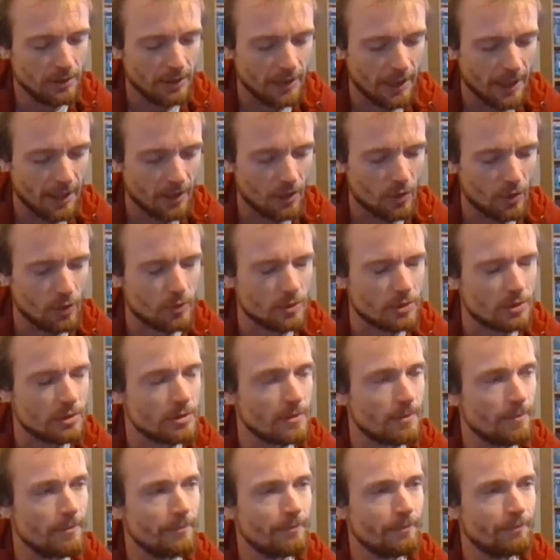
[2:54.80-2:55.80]
acorns,
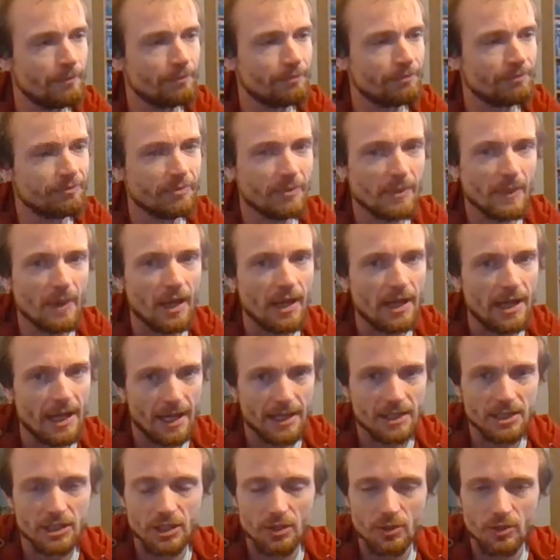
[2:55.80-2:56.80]
he
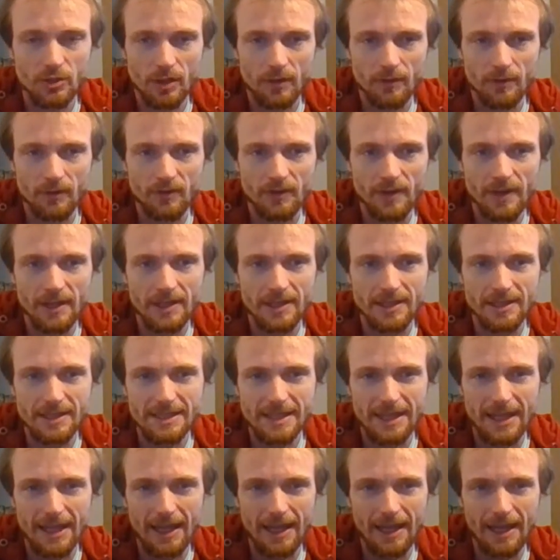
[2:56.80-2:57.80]
had to use other
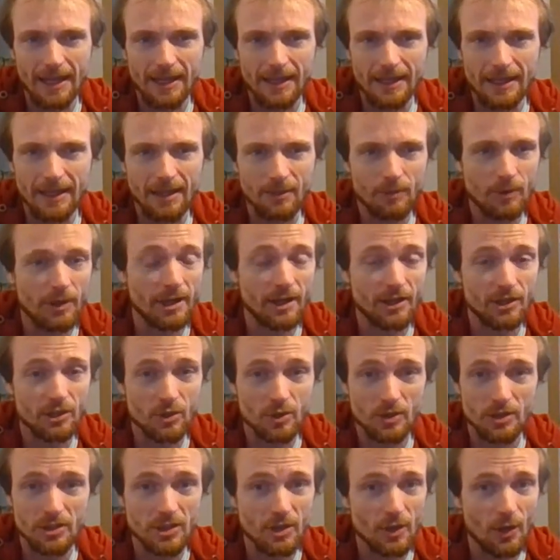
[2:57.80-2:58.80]
things. And when as
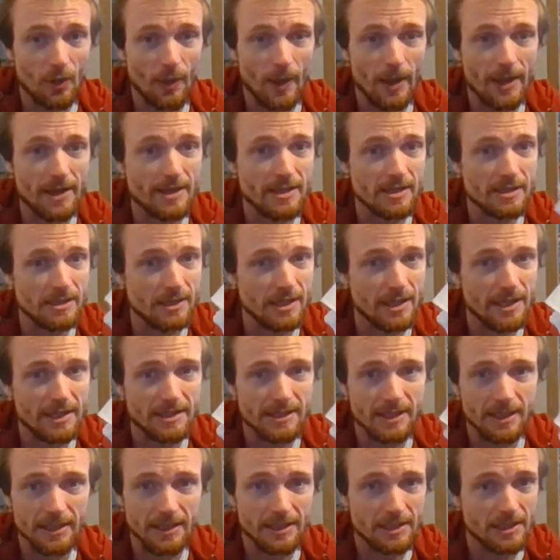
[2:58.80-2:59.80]
soon as he got these, he
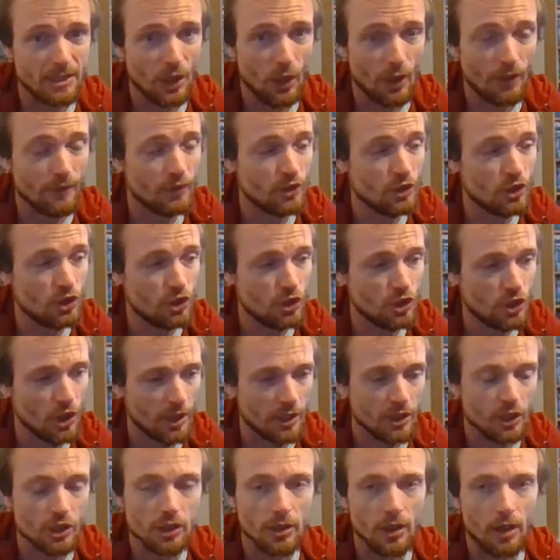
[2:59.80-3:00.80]
said his life
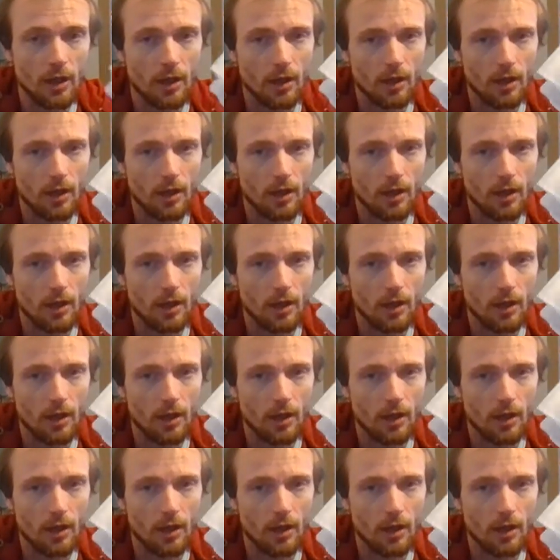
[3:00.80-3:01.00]
changed